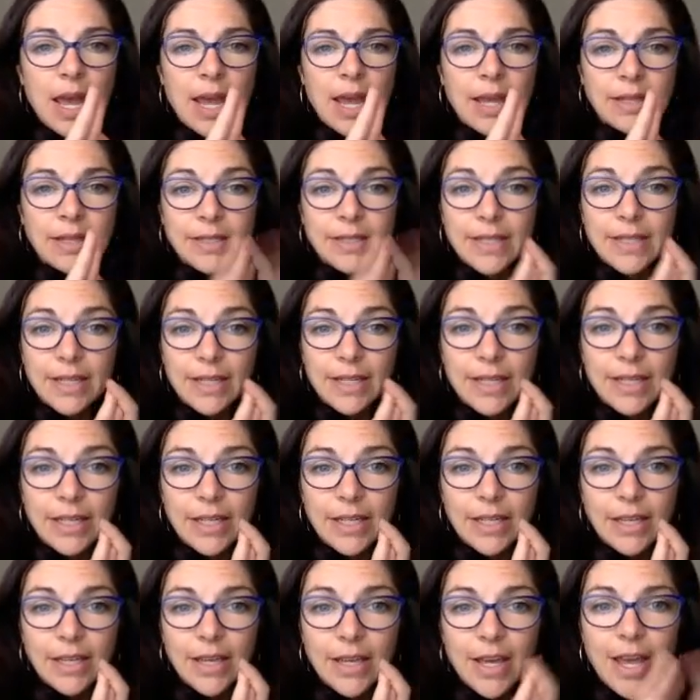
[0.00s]

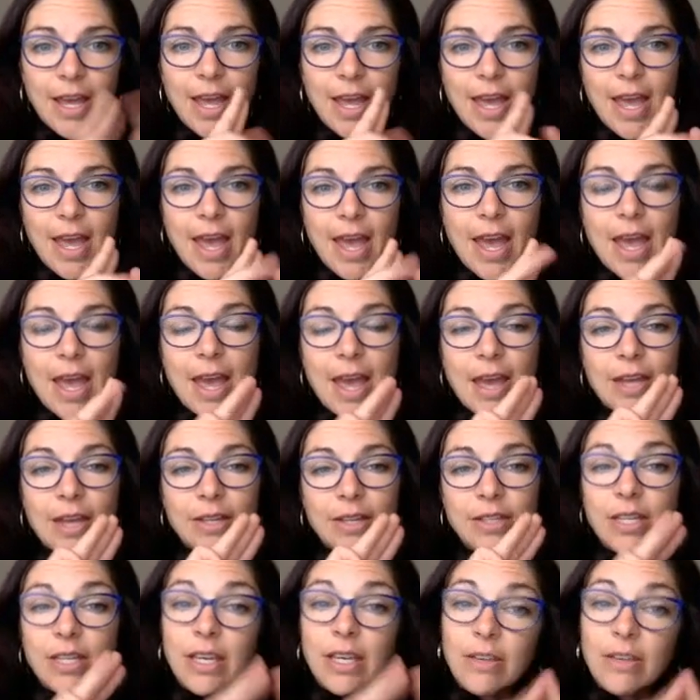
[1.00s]
Antigone,
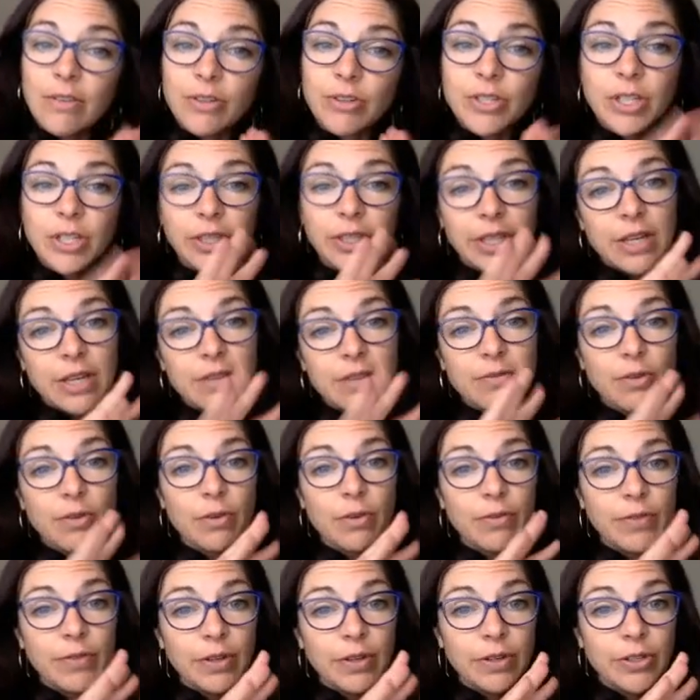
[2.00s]
and Either to Live
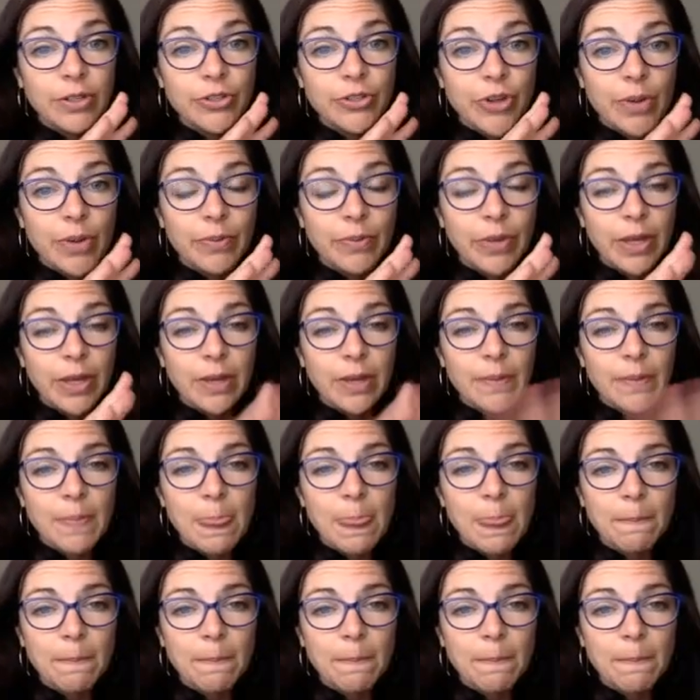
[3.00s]
or Fear and Trembling.